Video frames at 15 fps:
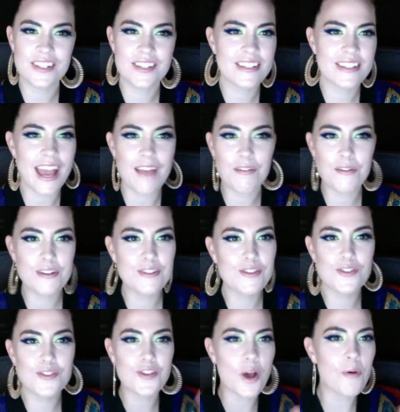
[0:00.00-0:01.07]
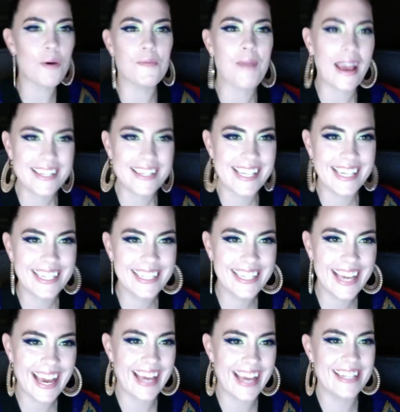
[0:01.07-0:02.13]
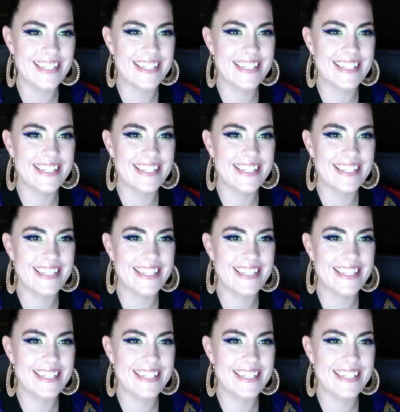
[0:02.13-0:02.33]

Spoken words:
everyone's so amazing, and